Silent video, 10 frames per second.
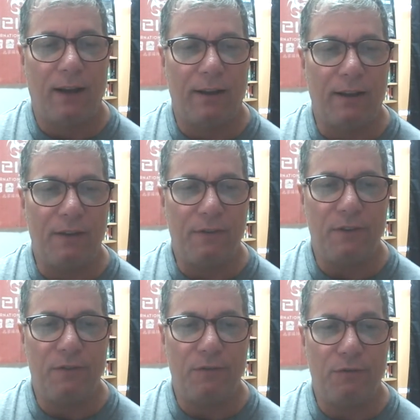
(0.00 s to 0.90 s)
If
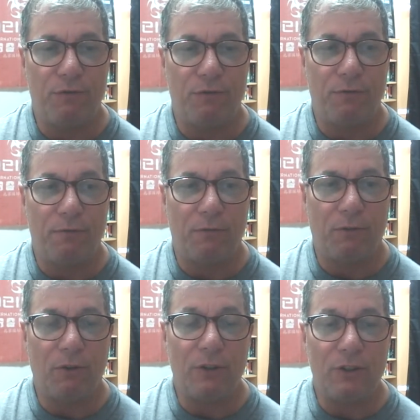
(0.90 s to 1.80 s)
you've
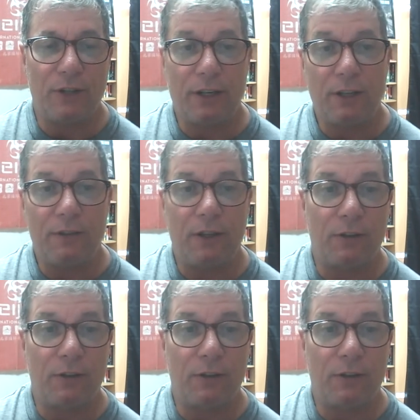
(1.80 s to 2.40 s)
looked at any of the